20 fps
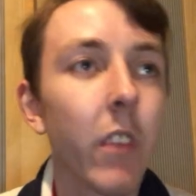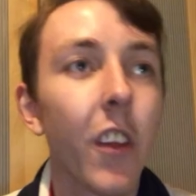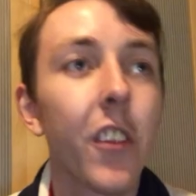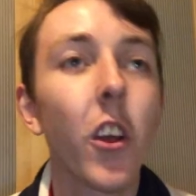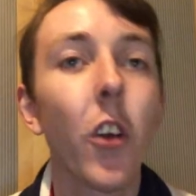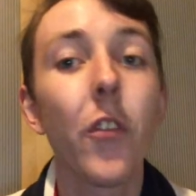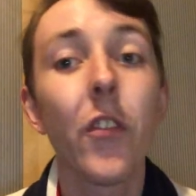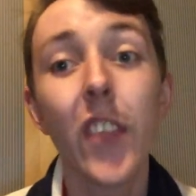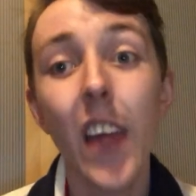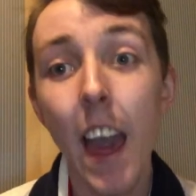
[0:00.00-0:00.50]

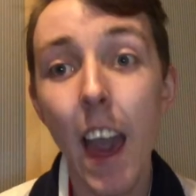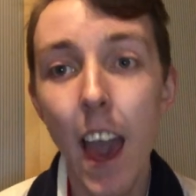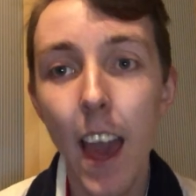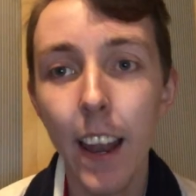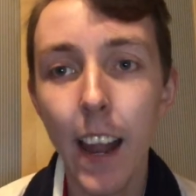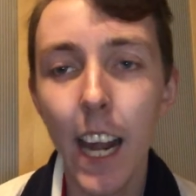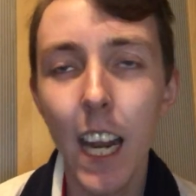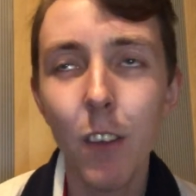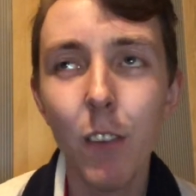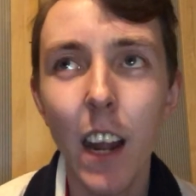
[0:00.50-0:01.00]
So then,
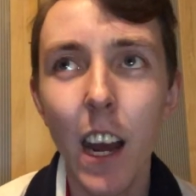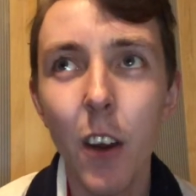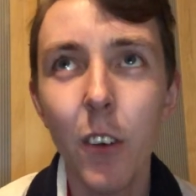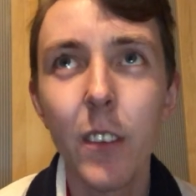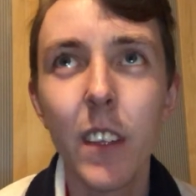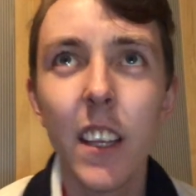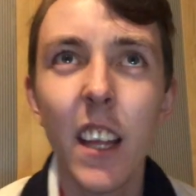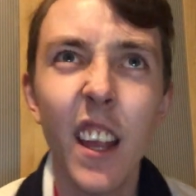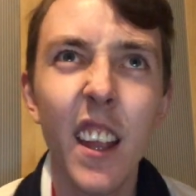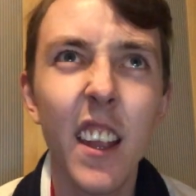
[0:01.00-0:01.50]
at
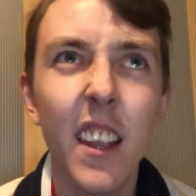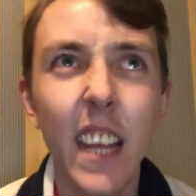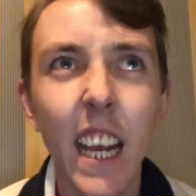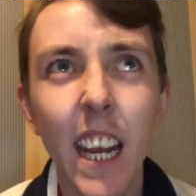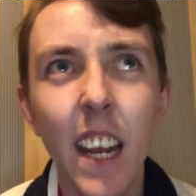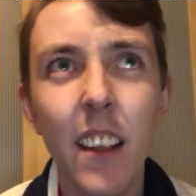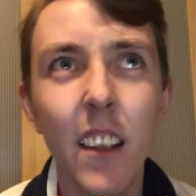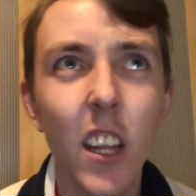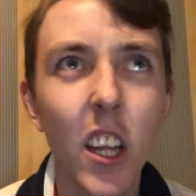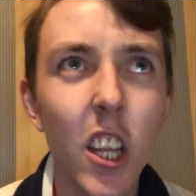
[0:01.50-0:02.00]
around
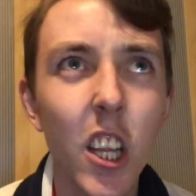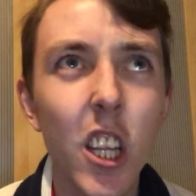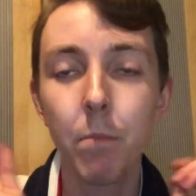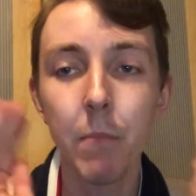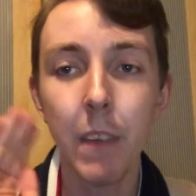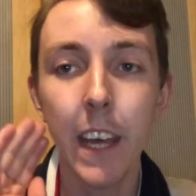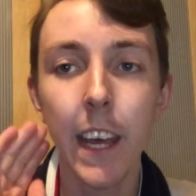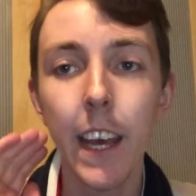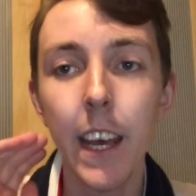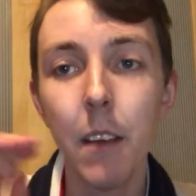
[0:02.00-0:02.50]
6ish,
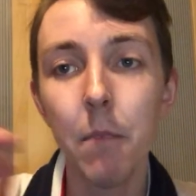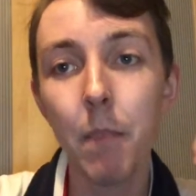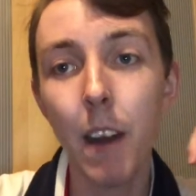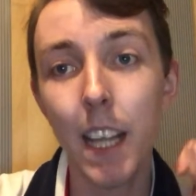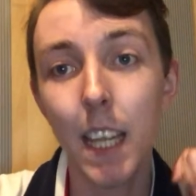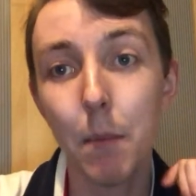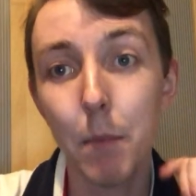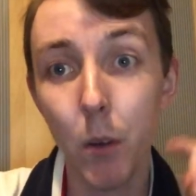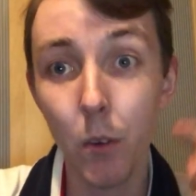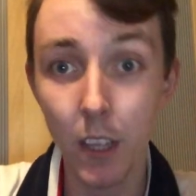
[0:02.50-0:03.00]
me,
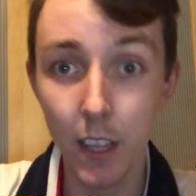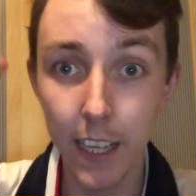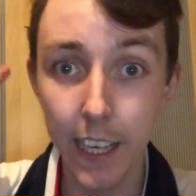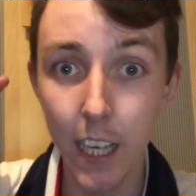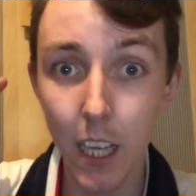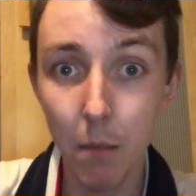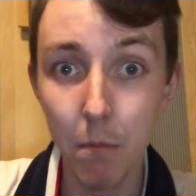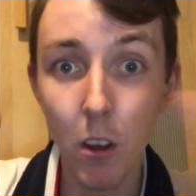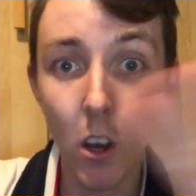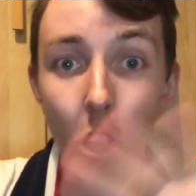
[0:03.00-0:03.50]
Malibu and
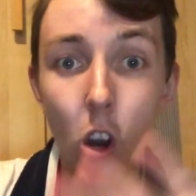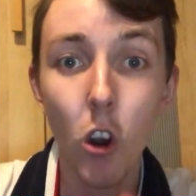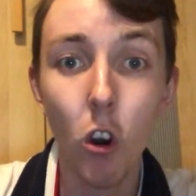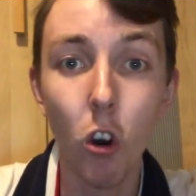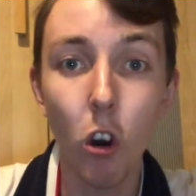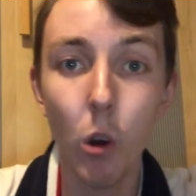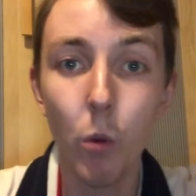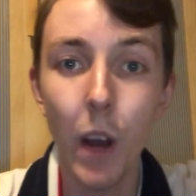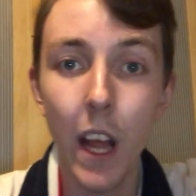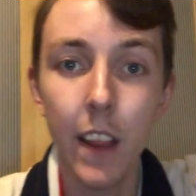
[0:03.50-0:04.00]
Liam
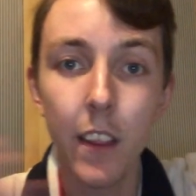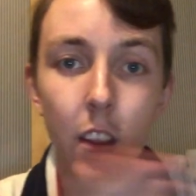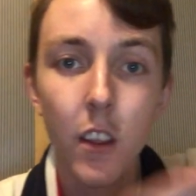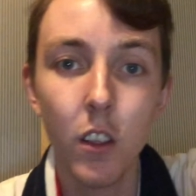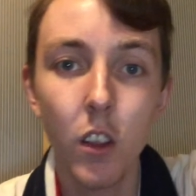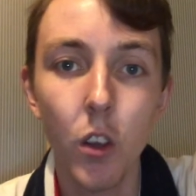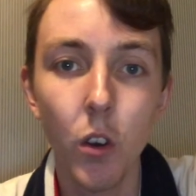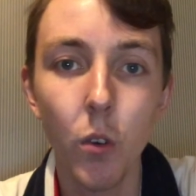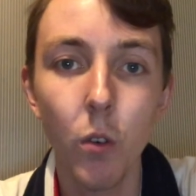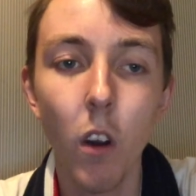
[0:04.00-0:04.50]
all went
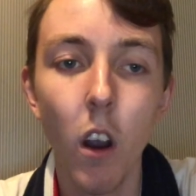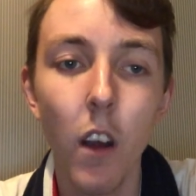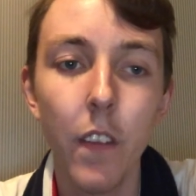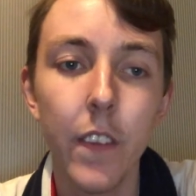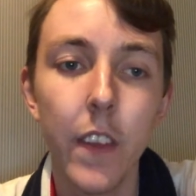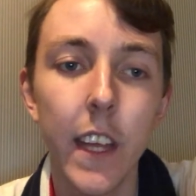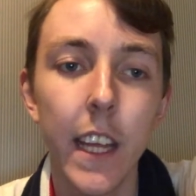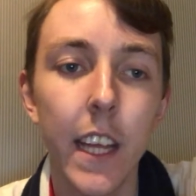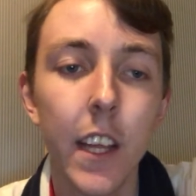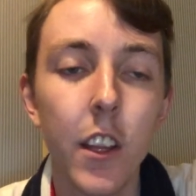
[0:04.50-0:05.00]
to
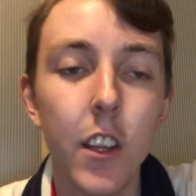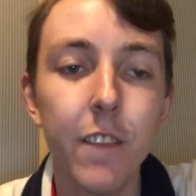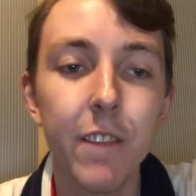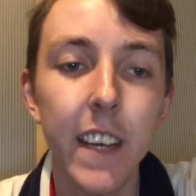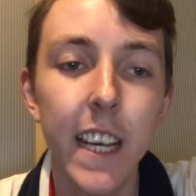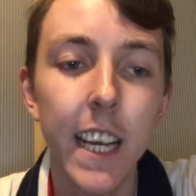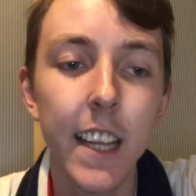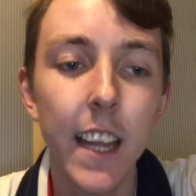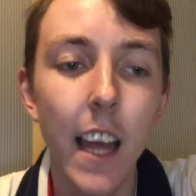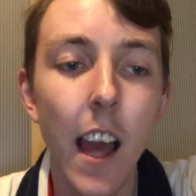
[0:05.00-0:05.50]
the
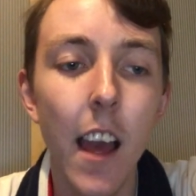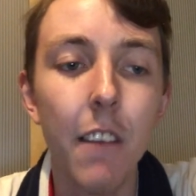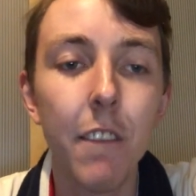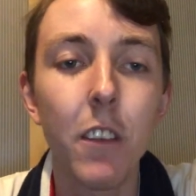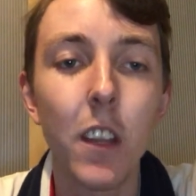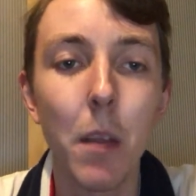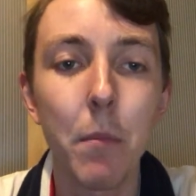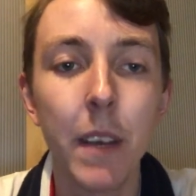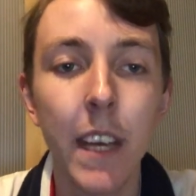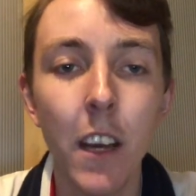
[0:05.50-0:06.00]
theatre
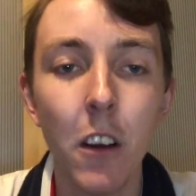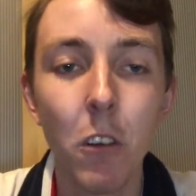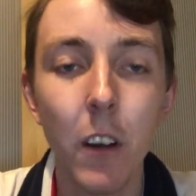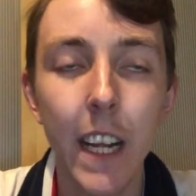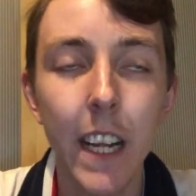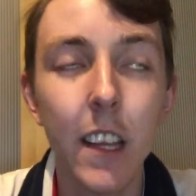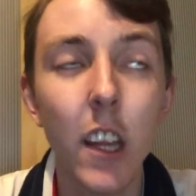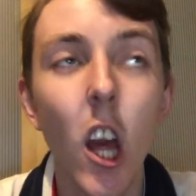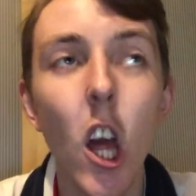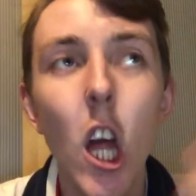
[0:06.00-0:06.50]
for the meet and
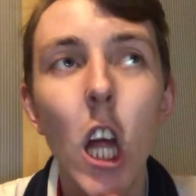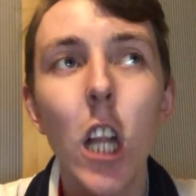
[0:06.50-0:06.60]
greet.